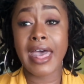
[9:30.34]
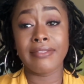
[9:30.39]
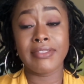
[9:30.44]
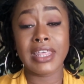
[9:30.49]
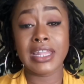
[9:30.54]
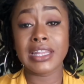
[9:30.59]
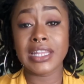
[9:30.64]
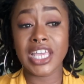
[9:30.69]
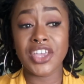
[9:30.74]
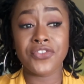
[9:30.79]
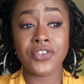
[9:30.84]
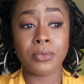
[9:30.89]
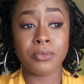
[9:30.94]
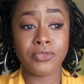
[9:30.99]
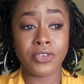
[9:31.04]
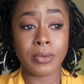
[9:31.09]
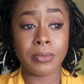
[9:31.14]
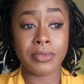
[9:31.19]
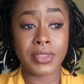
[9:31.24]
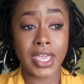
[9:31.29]
and then leave them
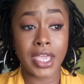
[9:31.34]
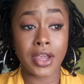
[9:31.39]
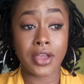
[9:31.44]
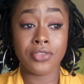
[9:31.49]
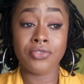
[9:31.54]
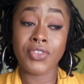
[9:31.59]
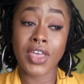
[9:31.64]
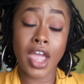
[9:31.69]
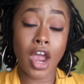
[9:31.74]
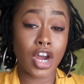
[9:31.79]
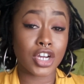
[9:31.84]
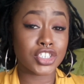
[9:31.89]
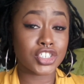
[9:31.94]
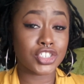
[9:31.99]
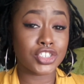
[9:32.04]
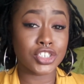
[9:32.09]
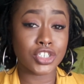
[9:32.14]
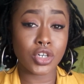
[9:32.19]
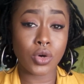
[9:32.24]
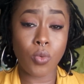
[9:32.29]
from there. They are
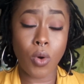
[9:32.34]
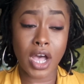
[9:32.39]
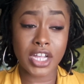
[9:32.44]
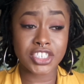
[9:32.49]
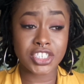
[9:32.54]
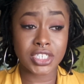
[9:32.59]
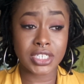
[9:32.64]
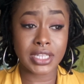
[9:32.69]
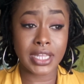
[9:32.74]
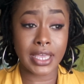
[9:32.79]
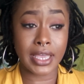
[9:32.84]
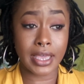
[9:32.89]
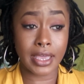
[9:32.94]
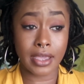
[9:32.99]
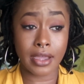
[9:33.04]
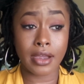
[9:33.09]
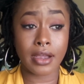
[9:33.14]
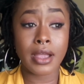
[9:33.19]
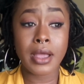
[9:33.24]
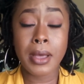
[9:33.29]
still washing their
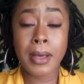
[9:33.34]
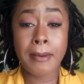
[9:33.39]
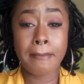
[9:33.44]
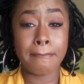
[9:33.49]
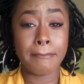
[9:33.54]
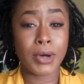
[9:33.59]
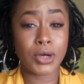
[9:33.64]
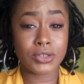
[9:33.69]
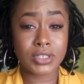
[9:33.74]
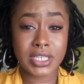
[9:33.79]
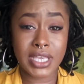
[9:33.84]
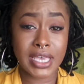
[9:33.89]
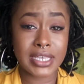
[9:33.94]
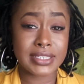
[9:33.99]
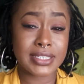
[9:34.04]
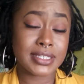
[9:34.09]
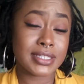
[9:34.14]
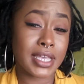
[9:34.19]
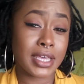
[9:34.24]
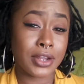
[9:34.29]
hair. Most
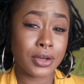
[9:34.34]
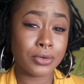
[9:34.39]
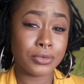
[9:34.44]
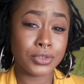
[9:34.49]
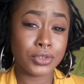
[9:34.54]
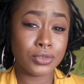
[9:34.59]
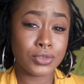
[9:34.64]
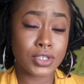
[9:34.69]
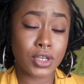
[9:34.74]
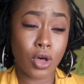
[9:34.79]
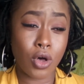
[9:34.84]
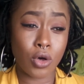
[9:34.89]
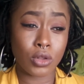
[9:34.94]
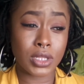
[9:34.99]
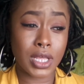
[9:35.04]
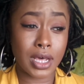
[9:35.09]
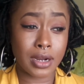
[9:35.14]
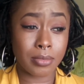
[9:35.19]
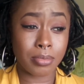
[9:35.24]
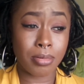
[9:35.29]
cases they don't use a whole
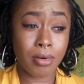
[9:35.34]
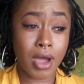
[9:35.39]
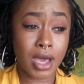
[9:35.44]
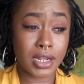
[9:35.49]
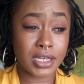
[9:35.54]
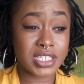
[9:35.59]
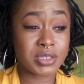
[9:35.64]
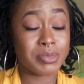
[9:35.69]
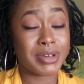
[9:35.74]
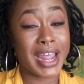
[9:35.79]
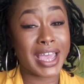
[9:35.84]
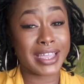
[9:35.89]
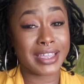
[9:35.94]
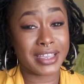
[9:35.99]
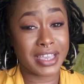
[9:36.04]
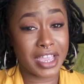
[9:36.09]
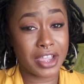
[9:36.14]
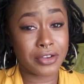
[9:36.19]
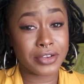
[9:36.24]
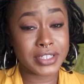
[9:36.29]
lot of products, but I
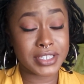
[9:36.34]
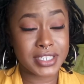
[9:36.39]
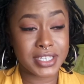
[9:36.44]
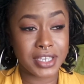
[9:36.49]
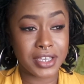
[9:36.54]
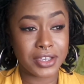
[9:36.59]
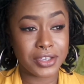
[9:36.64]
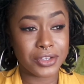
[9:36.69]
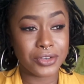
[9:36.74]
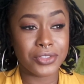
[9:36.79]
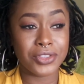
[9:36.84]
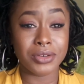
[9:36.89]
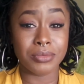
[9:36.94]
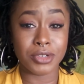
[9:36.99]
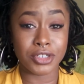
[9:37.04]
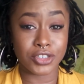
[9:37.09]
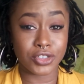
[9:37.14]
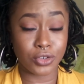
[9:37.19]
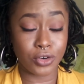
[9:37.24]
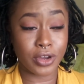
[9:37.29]
guarantee you the
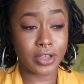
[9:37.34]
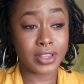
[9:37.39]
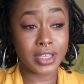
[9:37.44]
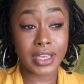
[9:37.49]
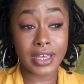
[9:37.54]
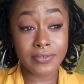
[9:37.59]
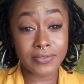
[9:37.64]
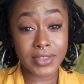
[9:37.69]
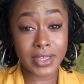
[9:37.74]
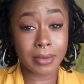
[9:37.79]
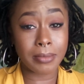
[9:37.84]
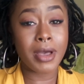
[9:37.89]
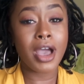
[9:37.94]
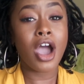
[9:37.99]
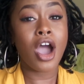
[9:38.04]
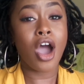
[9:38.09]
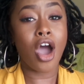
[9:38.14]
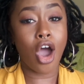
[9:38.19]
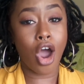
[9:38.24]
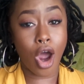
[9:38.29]
majority of them
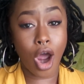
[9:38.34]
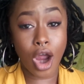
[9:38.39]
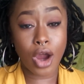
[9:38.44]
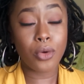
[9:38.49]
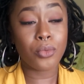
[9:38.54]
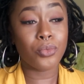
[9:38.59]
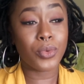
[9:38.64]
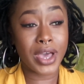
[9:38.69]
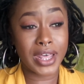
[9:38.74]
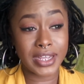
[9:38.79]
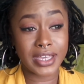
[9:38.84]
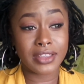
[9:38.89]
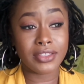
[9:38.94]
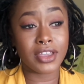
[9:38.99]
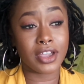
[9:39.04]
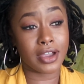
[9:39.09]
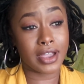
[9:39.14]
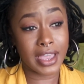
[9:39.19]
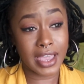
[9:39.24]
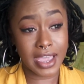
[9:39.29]
are wetting
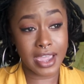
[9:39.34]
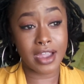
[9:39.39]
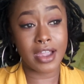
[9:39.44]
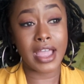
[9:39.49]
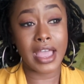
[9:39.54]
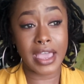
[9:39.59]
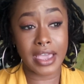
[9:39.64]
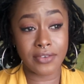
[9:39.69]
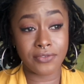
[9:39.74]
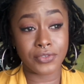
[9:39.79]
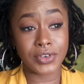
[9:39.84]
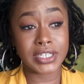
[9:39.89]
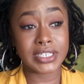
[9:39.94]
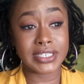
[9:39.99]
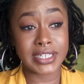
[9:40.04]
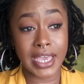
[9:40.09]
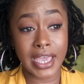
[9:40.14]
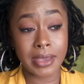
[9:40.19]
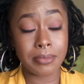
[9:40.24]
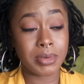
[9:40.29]
their hair every
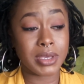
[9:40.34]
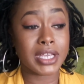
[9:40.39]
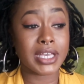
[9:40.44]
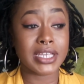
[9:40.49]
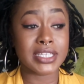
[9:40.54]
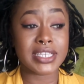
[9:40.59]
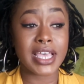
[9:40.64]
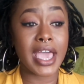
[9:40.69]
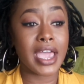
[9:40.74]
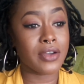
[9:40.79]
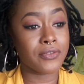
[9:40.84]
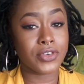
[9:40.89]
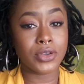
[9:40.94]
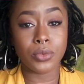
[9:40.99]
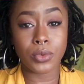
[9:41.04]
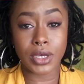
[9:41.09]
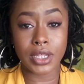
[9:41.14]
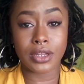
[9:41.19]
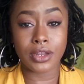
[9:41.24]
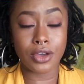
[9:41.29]
day, because
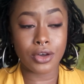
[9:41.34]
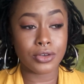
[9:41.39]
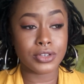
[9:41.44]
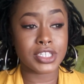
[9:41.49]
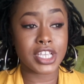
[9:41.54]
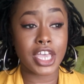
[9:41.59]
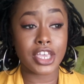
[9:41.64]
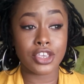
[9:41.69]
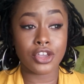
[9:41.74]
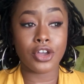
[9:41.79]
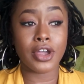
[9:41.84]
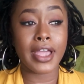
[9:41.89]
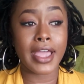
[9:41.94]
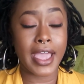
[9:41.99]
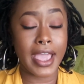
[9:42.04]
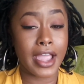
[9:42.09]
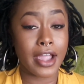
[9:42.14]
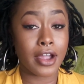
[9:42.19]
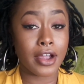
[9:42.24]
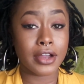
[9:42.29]
everyone knows that your
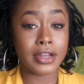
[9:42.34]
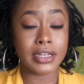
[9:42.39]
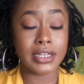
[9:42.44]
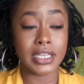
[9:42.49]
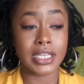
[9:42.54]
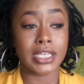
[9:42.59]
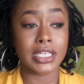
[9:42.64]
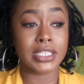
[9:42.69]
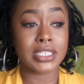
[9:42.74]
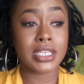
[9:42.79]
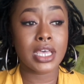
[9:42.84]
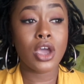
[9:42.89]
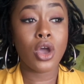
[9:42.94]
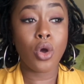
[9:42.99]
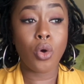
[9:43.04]
hair needs